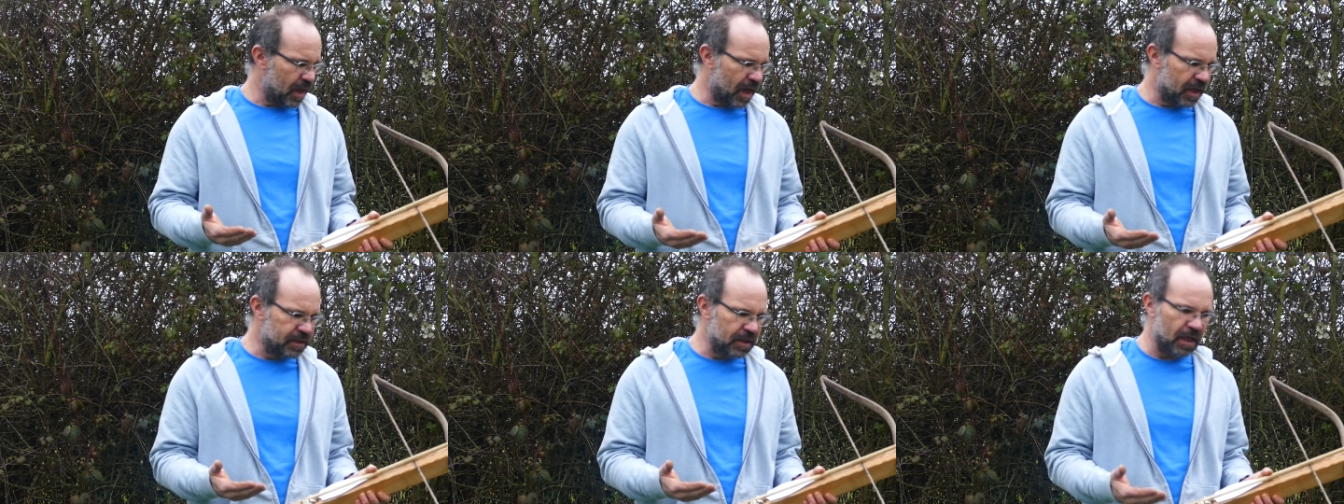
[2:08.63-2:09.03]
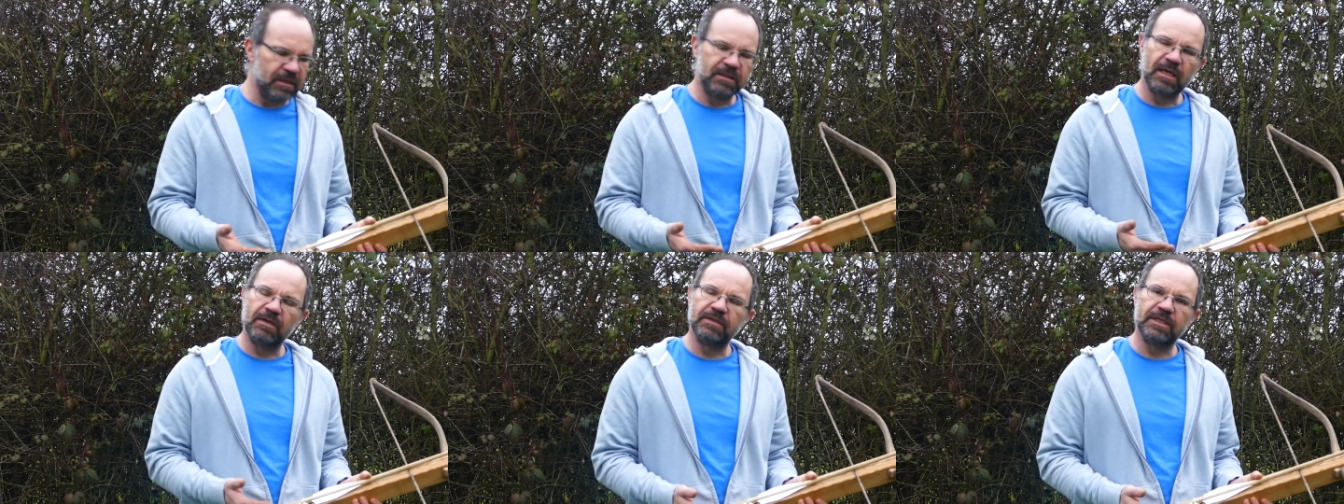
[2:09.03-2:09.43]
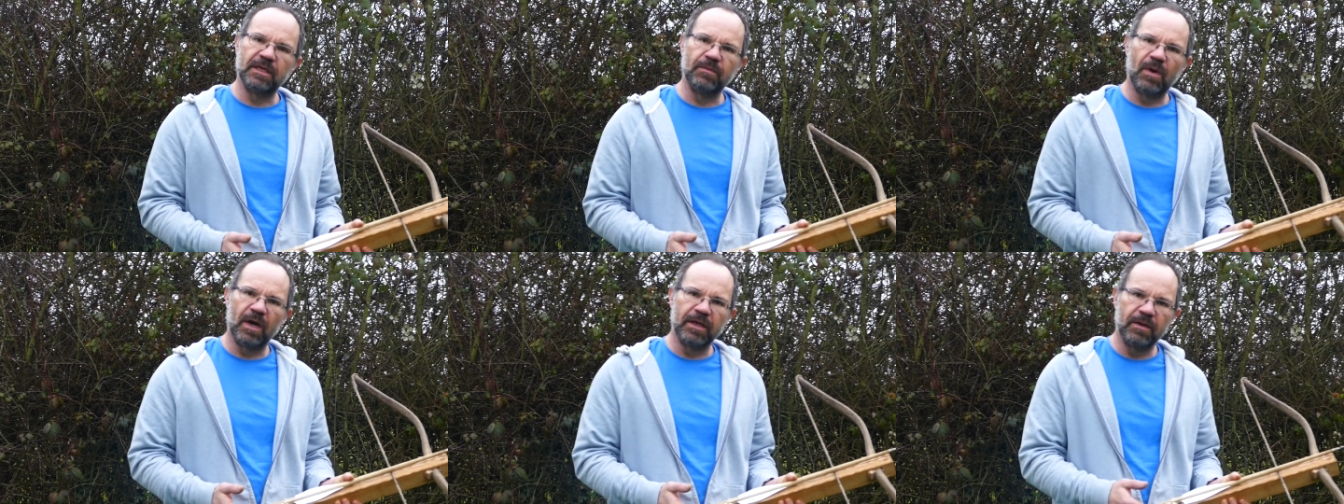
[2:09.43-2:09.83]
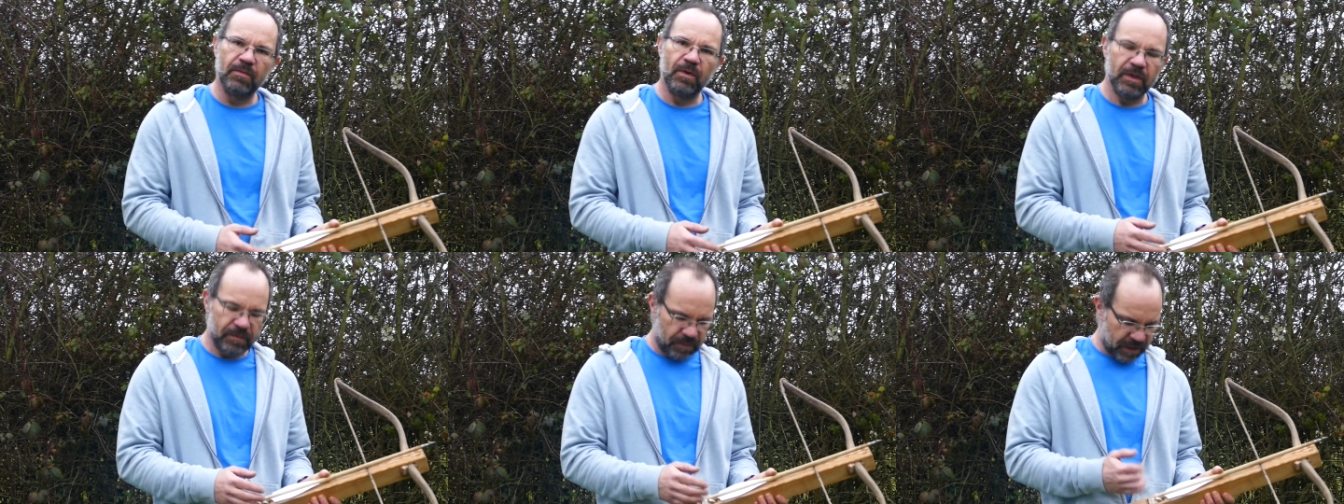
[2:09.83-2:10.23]
I just don't see why you
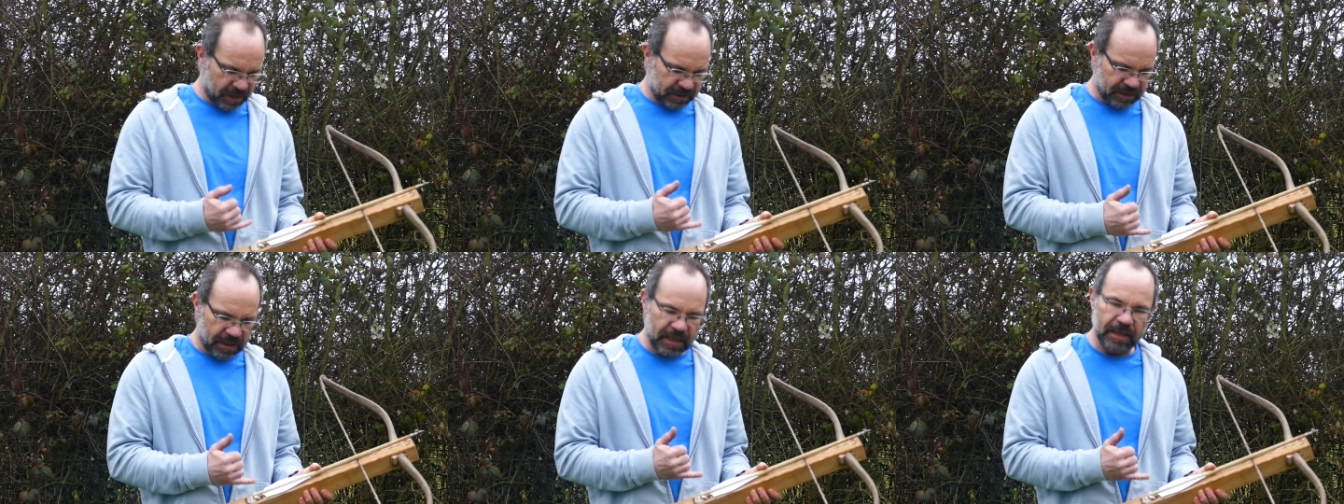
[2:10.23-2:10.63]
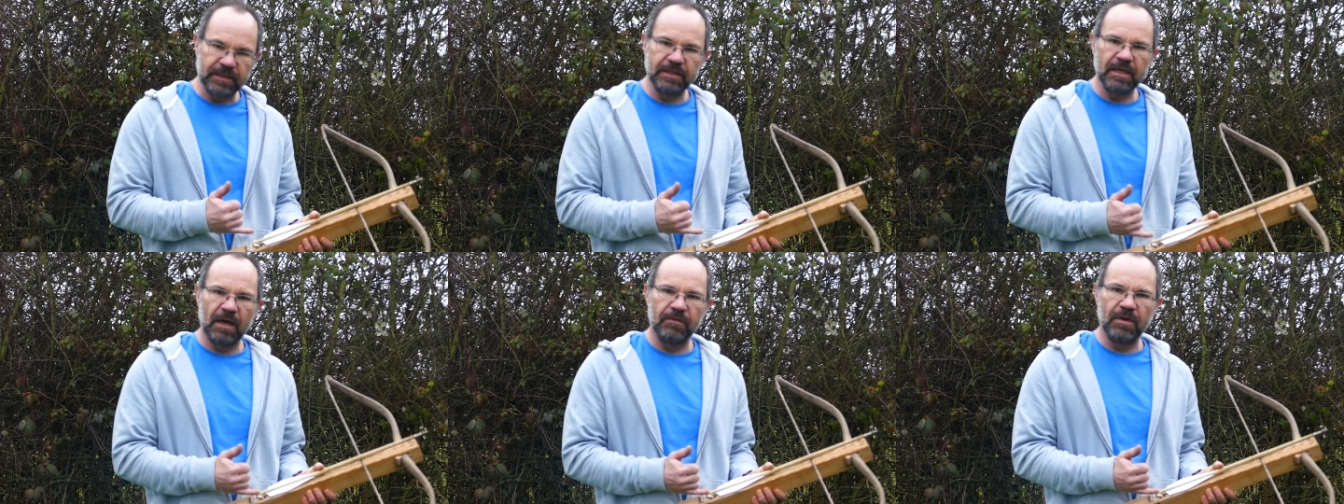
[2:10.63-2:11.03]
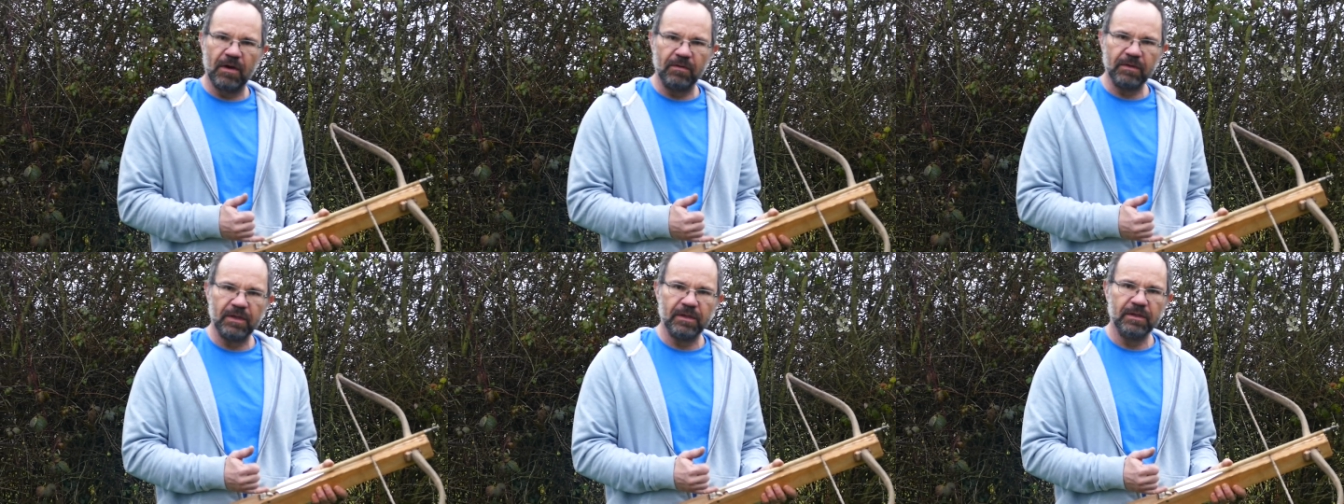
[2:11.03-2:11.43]
would, because it needs no knot.